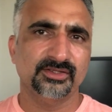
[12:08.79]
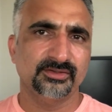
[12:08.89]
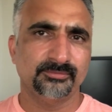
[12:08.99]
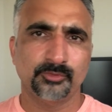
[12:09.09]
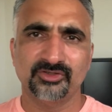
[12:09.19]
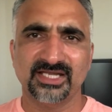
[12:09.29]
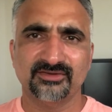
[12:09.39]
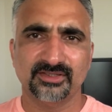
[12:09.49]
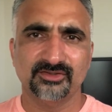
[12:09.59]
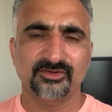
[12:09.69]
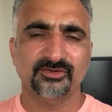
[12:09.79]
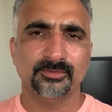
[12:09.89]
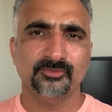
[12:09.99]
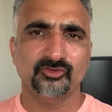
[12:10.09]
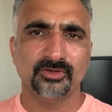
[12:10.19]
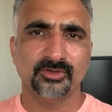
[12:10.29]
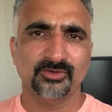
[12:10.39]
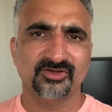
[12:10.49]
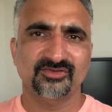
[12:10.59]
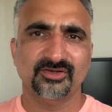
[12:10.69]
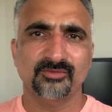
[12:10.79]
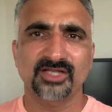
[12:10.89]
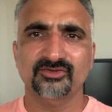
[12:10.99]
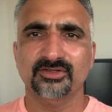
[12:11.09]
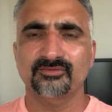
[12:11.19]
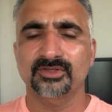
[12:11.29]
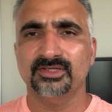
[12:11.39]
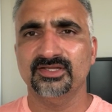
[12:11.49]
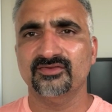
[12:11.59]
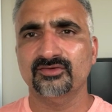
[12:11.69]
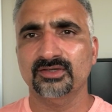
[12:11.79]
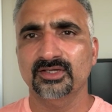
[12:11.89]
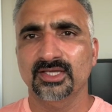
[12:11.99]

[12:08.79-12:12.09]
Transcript: You put that in the description, or just watch in the list,